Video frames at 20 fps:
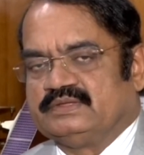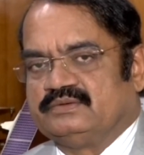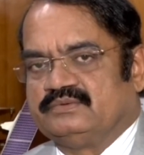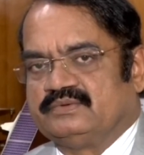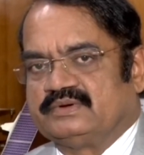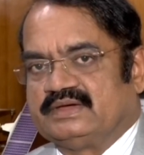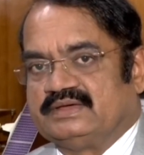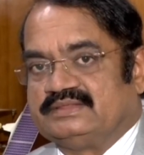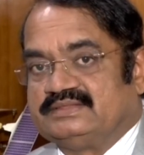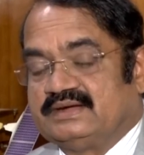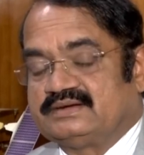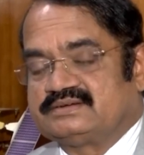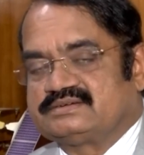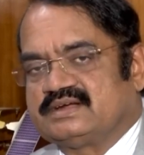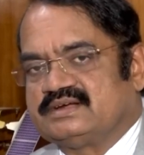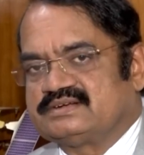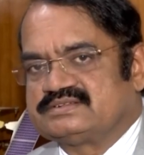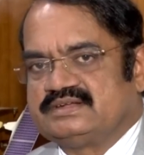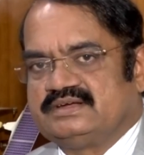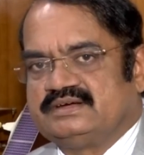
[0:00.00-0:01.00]
Okay, that
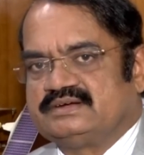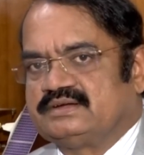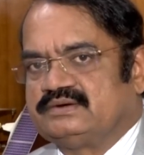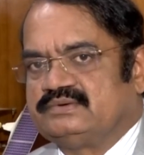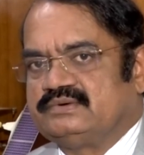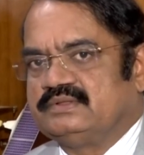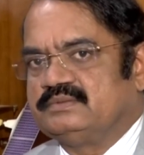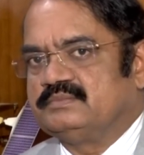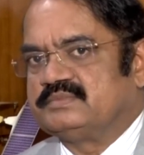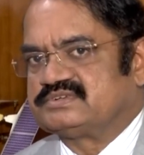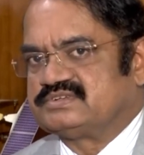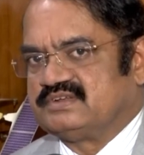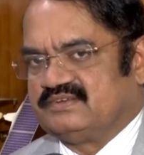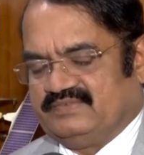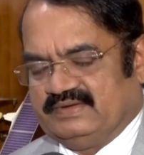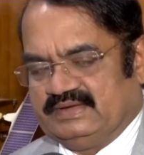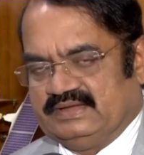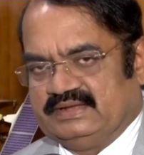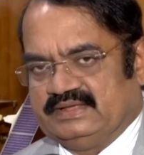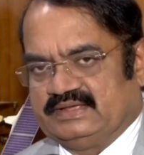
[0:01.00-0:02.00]
translated into the mission
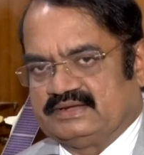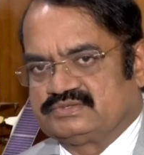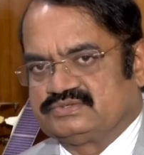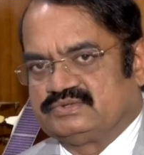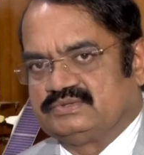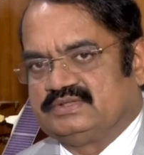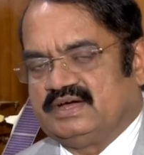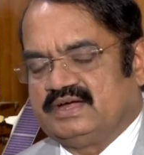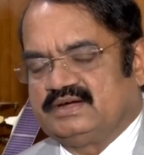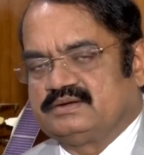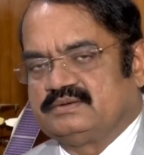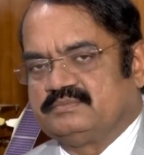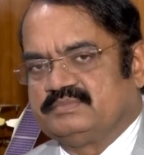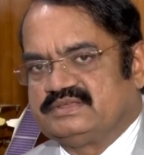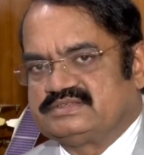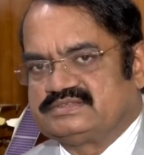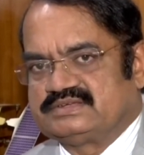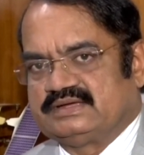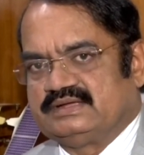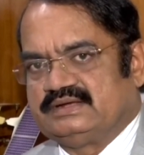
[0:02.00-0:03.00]
failure. So that
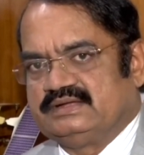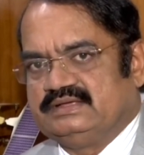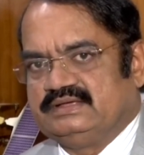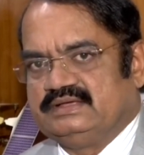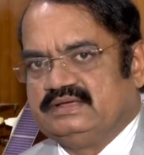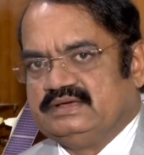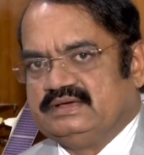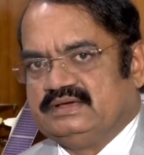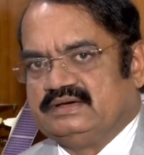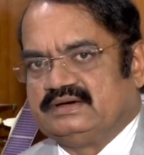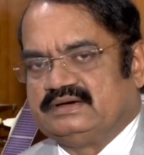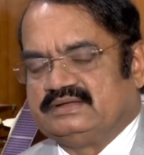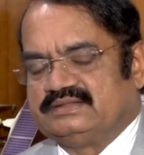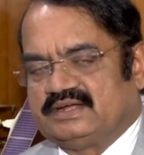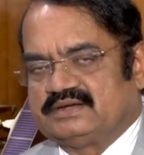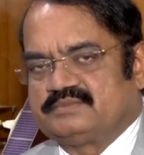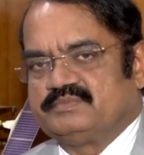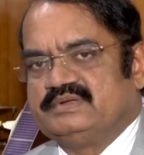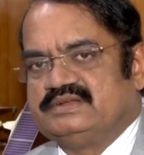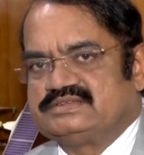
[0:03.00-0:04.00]
basically,
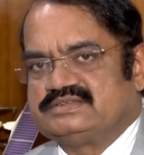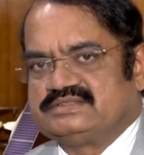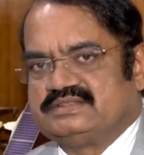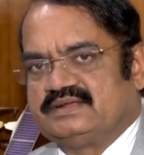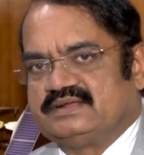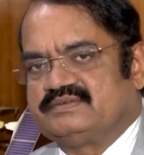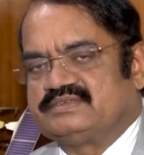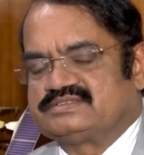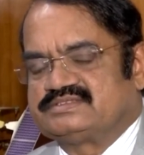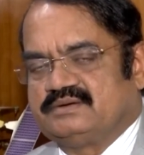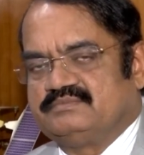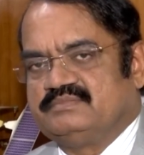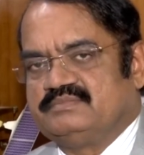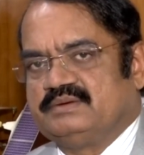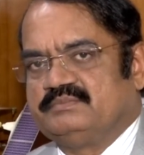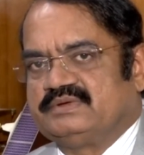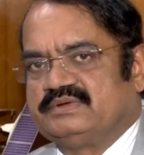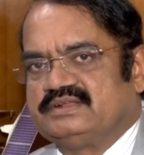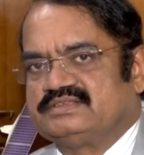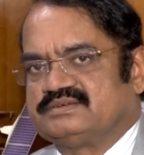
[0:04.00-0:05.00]
that means there is some
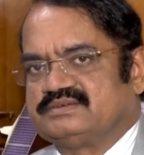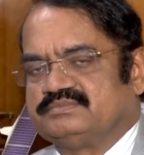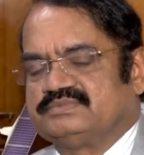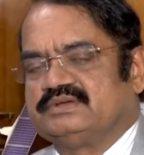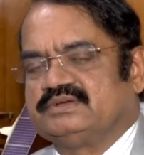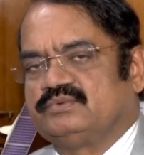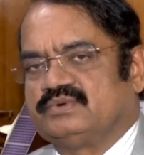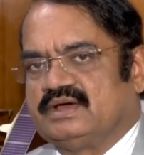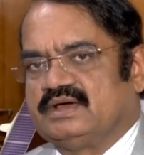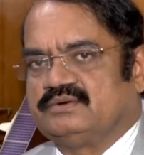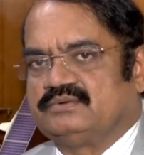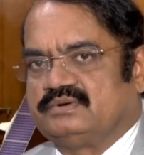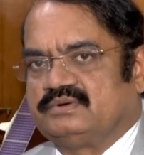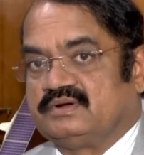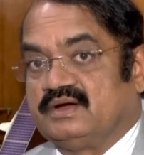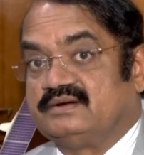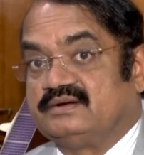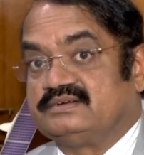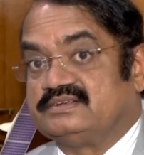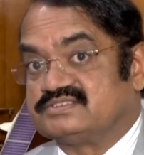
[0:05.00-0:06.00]
memory, something could have
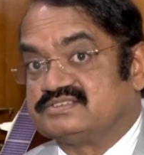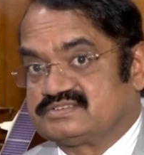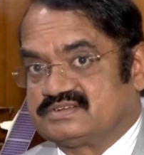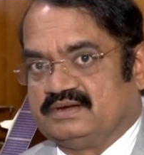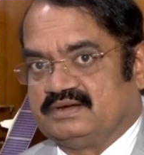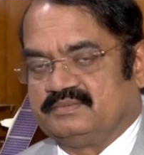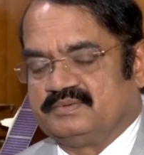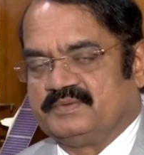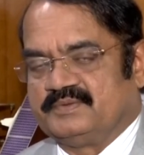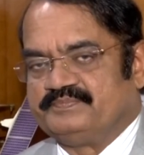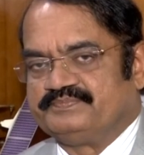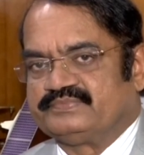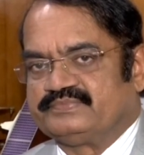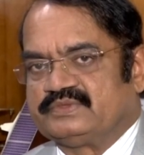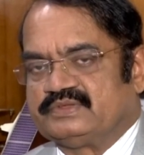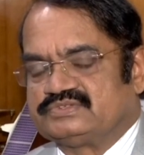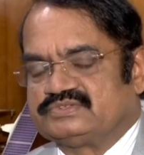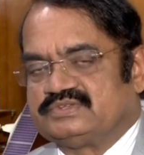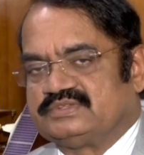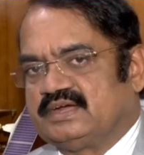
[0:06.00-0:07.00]
got disturbed.
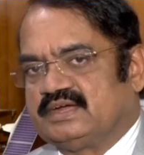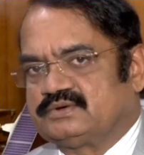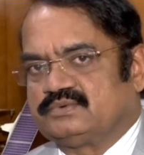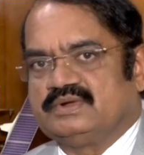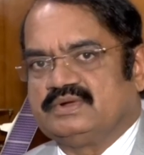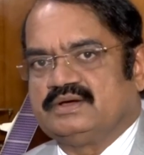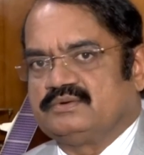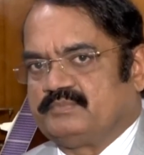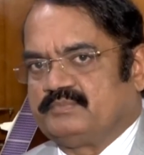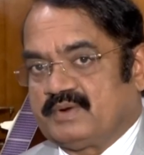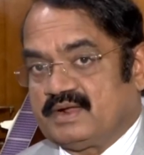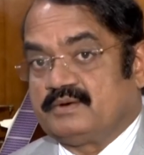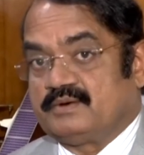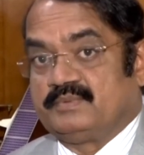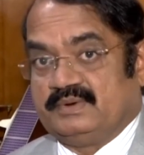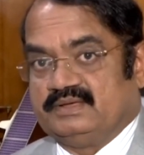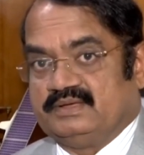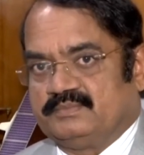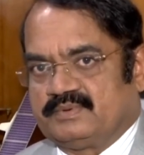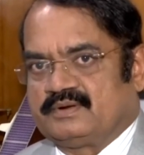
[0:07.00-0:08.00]
So that could have
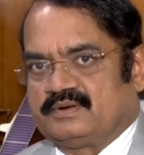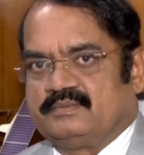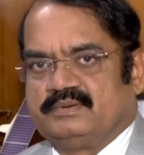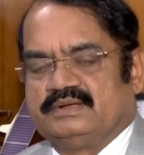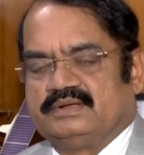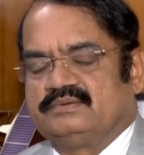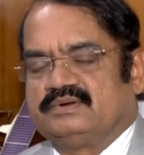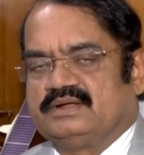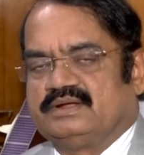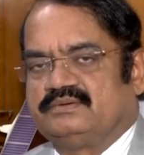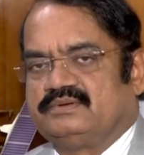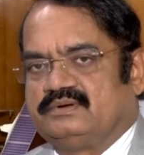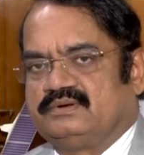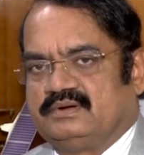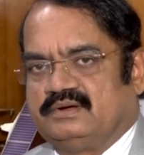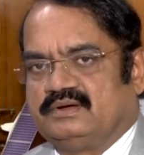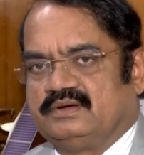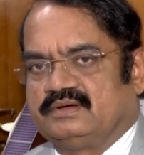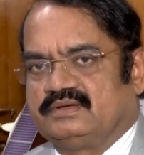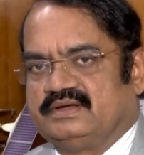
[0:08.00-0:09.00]
probably could
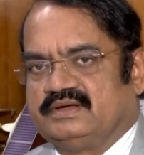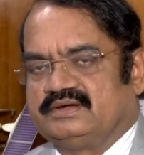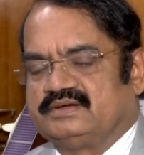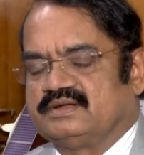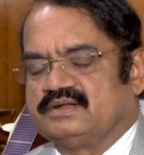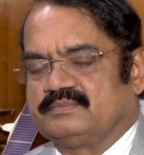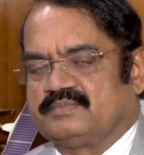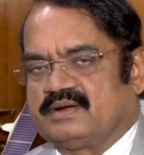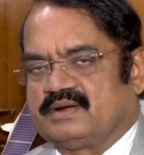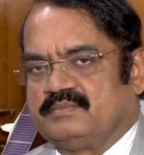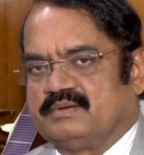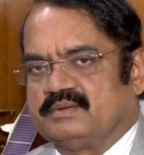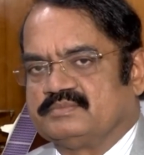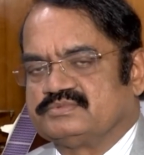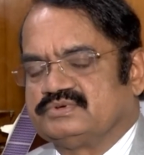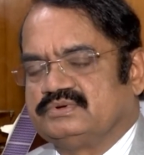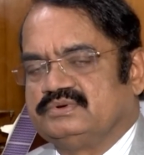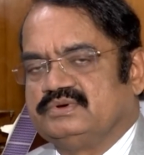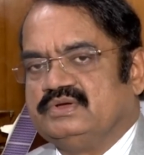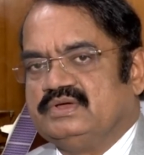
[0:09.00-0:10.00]
have created a problem.
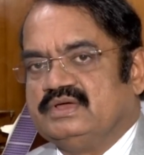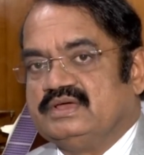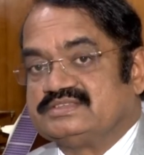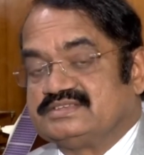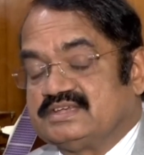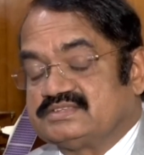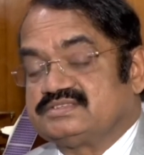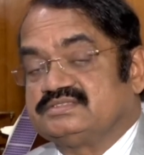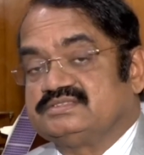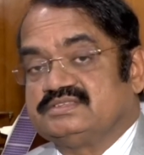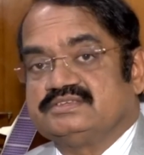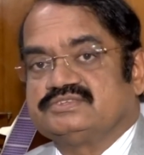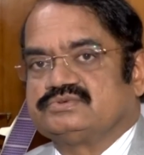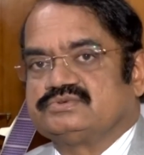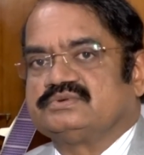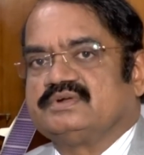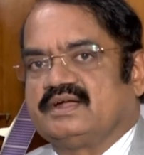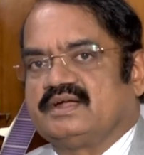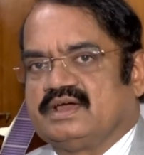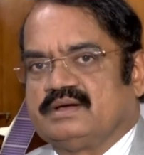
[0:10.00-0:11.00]
So such things
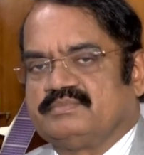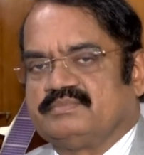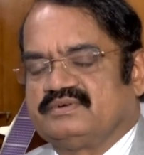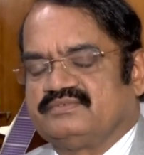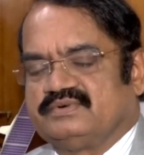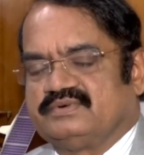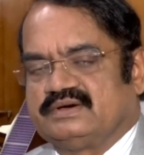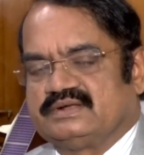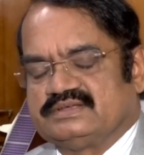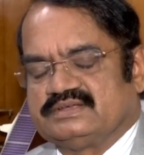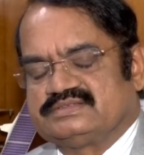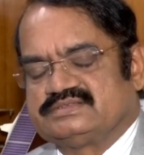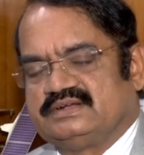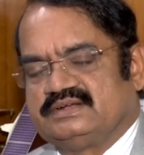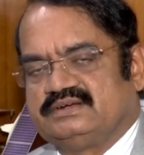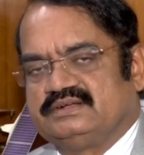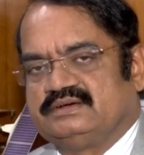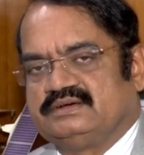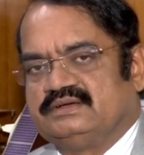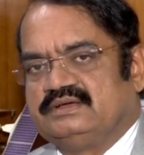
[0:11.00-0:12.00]
should not happen for us.
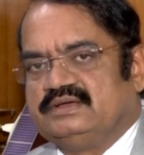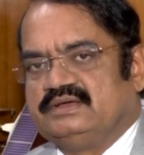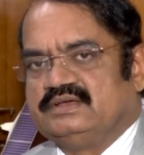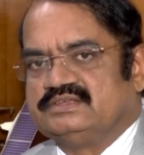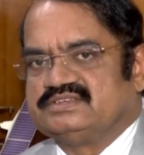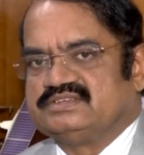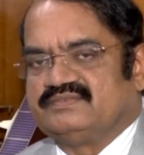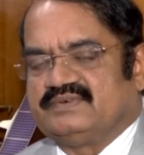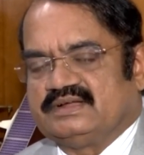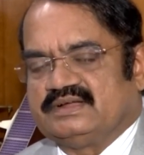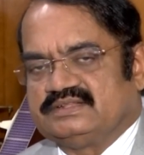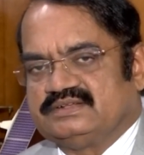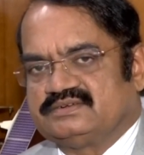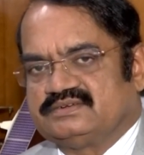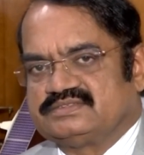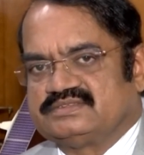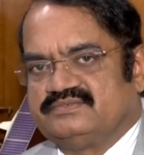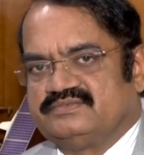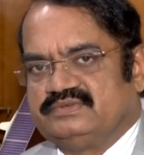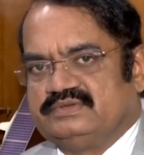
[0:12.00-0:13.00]
And so far
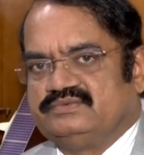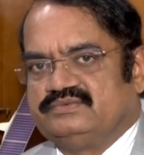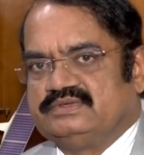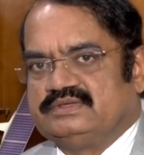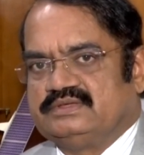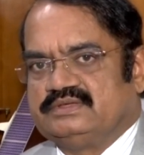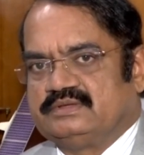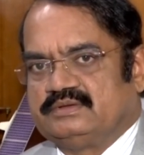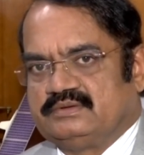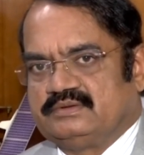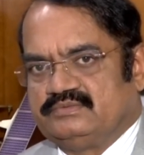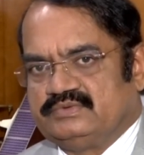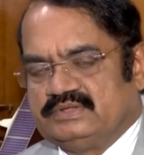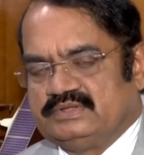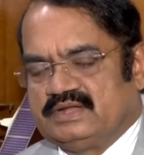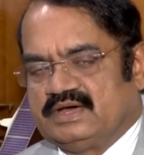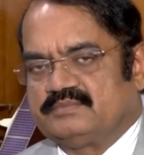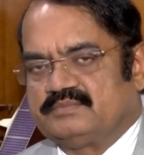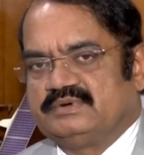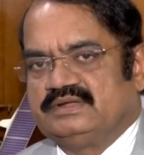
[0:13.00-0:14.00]
that, so we
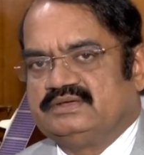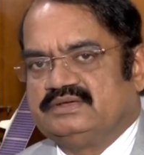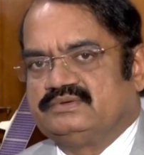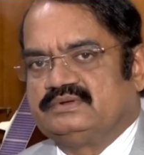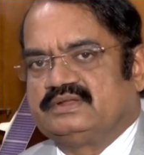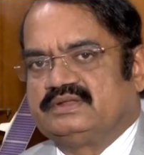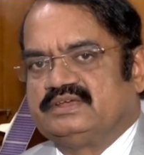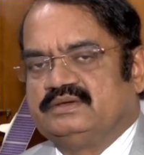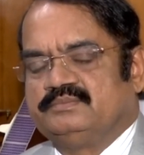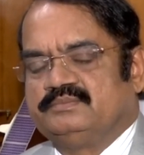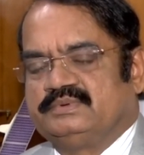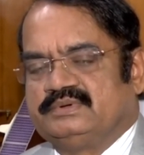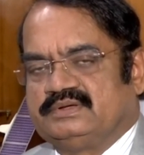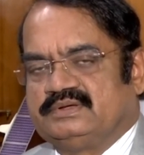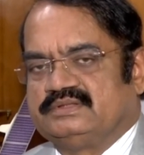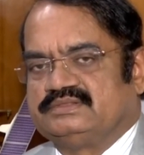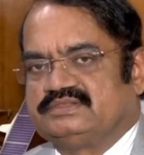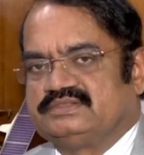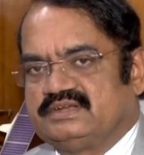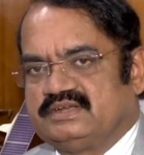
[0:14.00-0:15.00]
normally will keep
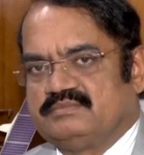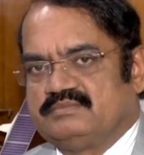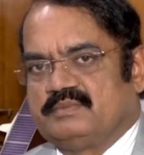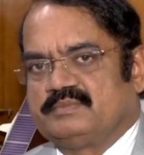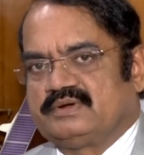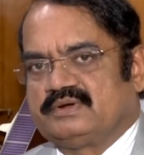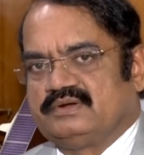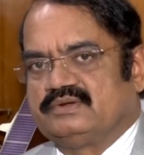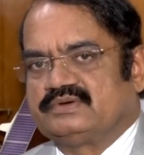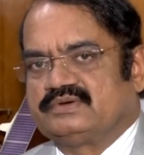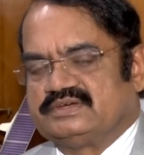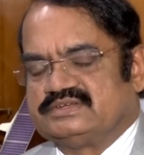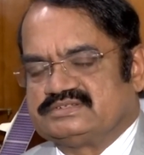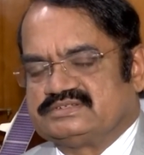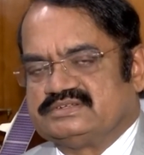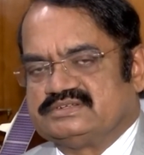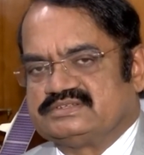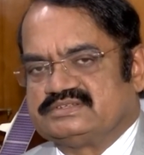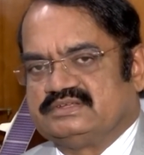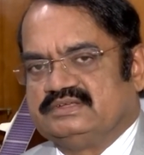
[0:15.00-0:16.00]
three memory
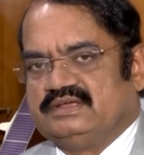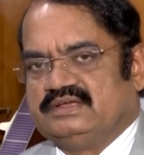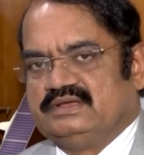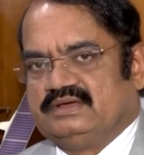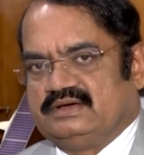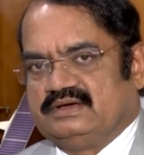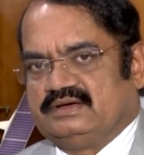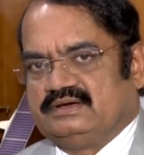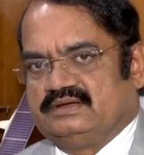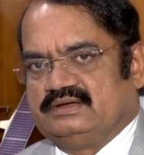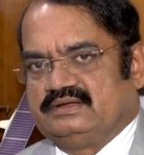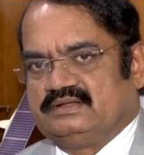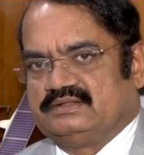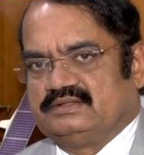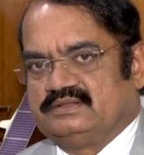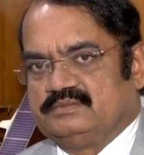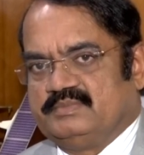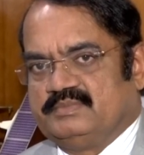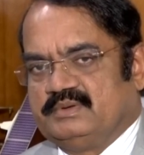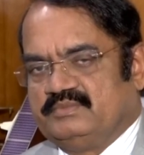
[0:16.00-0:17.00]
locations,
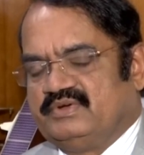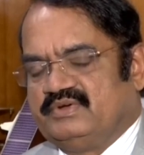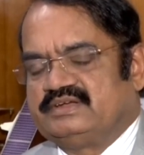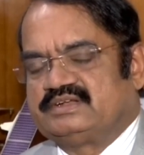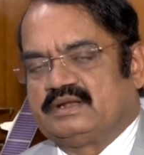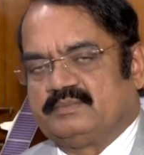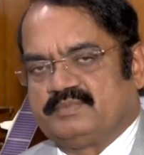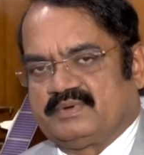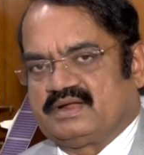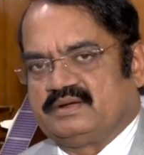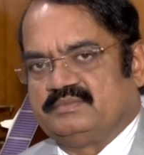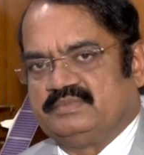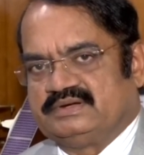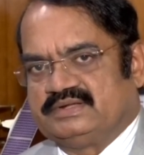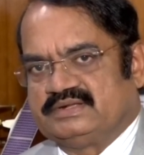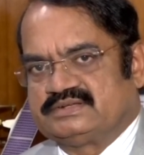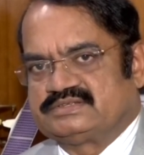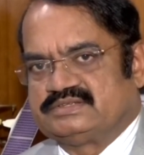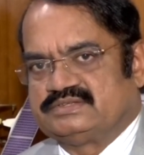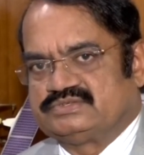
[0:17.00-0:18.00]
vital
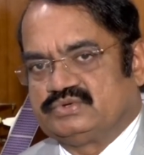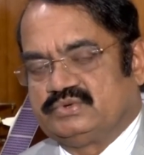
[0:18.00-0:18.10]
parameters.